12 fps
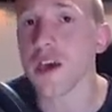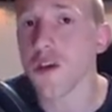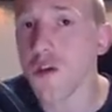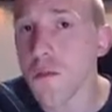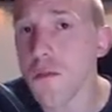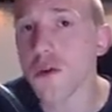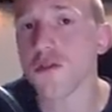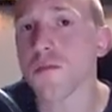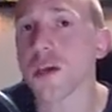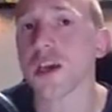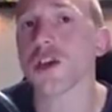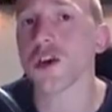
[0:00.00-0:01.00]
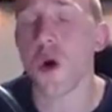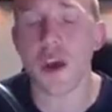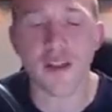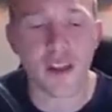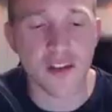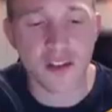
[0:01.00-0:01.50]
You must be
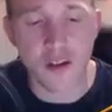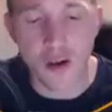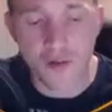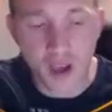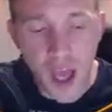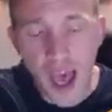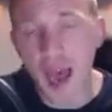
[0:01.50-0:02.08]
enjoying this stuff.